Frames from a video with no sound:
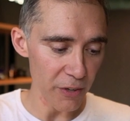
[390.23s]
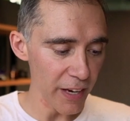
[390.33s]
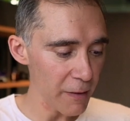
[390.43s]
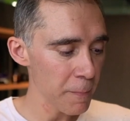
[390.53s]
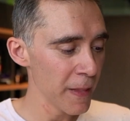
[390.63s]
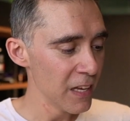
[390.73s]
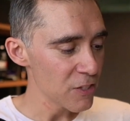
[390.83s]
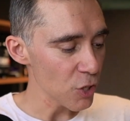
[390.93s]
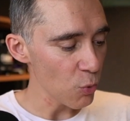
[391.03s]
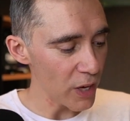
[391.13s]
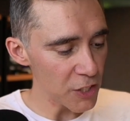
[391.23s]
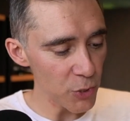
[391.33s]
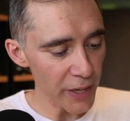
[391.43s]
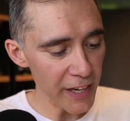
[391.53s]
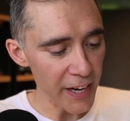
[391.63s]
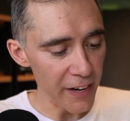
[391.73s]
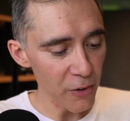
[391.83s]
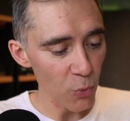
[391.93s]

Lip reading: Okay, so once you are here,